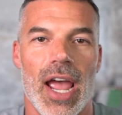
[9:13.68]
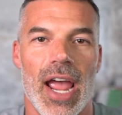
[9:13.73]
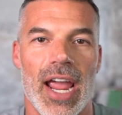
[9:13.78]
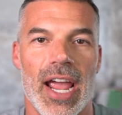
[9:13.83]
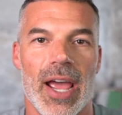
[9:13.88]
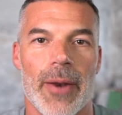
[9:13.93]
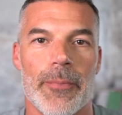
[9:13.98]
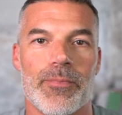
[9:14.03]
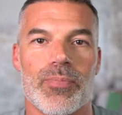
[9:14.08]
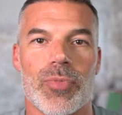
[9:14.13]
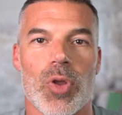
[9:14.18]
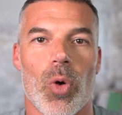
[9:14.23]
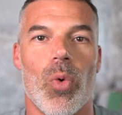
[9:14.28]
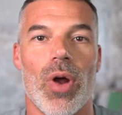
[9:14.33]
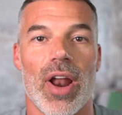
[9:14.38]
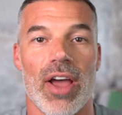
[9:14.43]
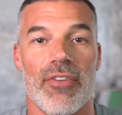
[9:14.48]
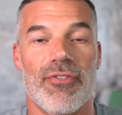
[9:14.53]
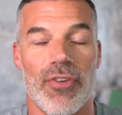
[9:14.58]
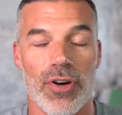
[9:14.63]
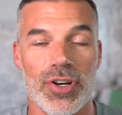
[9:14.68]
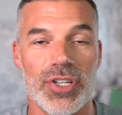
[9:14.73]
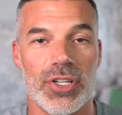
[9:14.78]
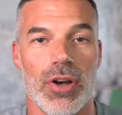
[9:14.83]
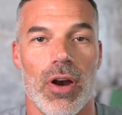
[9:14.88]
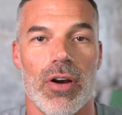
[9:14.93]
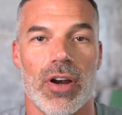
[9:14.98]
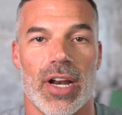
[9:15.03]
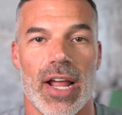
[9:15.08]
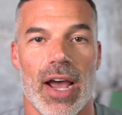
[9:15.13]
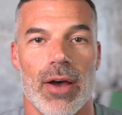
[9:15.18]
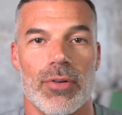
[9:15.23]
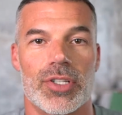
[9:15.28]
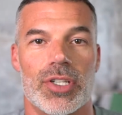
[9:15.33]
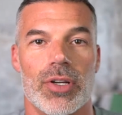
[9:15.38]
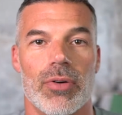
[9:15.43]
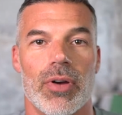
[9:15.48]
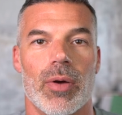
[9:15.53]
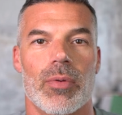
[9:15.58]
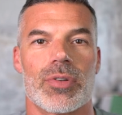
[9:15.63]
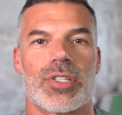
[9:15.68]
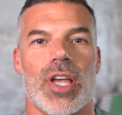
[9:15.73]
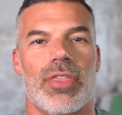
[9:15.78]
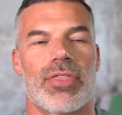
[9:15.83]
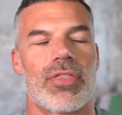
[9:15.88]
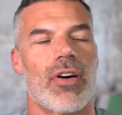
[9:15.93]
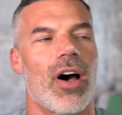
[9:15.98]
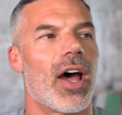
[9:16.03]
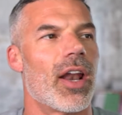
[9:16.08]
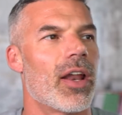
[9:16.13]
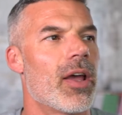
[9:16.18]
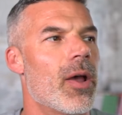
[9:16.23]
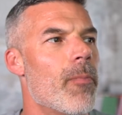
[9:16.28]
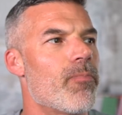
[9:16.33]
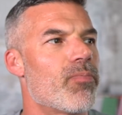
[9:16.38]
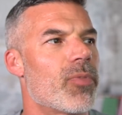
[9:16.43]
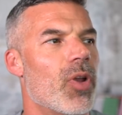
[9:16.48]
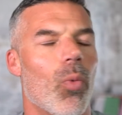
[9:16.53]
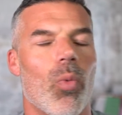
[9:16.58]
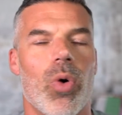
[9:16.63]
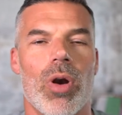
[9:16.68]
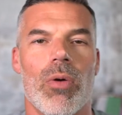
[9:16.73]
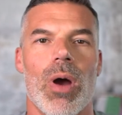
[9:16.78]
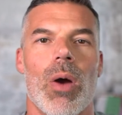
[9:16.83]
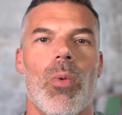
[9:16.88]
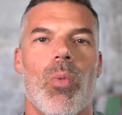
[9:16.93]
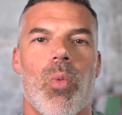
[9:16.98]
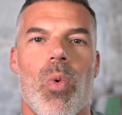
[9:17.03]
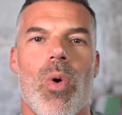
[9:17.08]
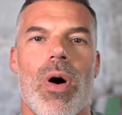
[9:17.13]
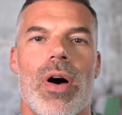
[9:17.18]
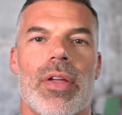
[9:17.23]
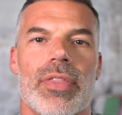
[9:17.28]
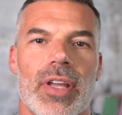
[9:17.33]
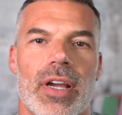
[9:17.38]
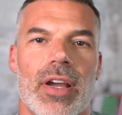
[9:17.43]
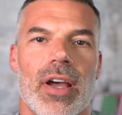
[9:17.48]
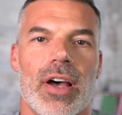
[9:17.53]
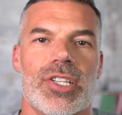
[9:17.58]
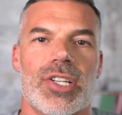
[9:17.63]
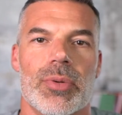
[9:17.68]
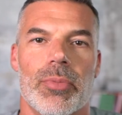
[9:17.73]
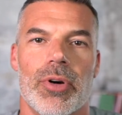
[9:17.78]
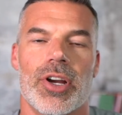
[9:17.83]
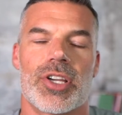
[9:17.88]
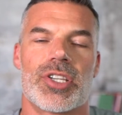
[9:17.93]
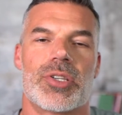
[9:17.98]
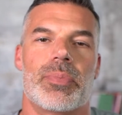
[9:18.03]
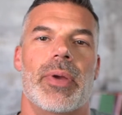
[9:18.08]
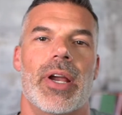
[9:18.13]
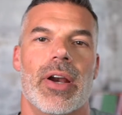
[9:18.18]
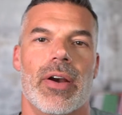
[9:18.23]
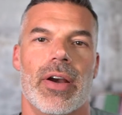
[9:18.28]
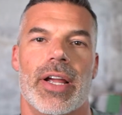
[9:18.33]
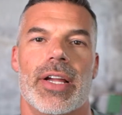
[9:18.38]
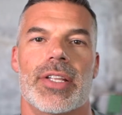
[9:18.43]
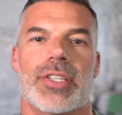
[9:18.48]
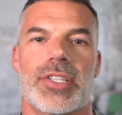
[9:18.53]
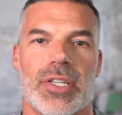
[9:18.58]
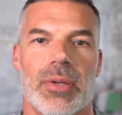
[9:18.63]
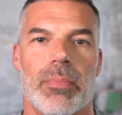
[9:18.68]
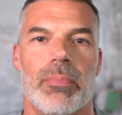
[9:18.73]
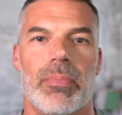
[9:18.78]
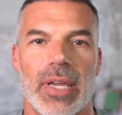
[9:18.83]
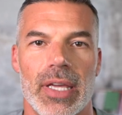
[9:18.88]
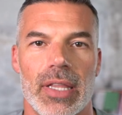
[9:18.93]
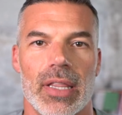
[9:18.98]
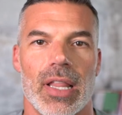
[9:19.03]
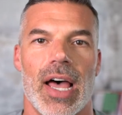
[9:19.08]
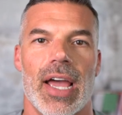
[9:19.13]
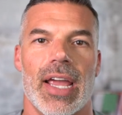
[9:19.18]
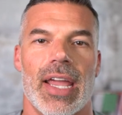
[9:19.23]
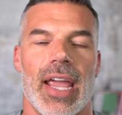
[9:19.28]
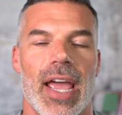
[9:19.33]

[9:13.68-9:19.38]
And what I first started out doing was I thought, what do I want the customer experience to be like?